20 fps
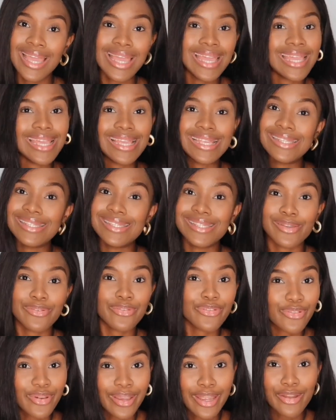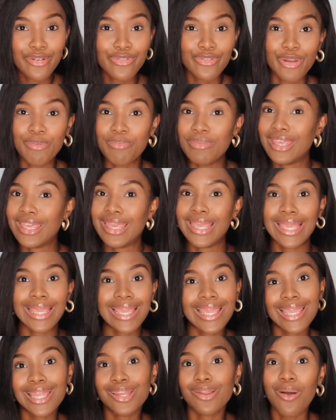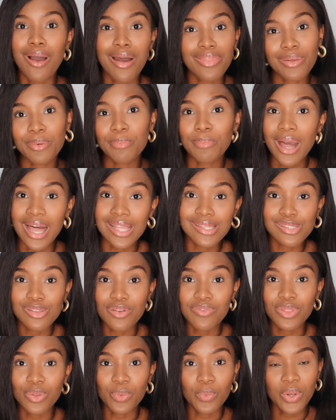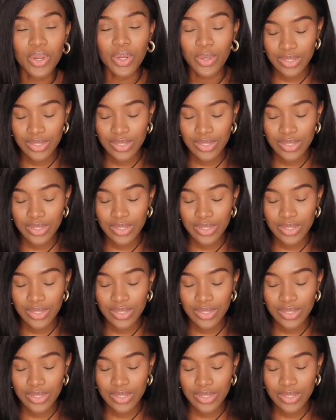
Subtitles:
is different from the heat in other parts of the world.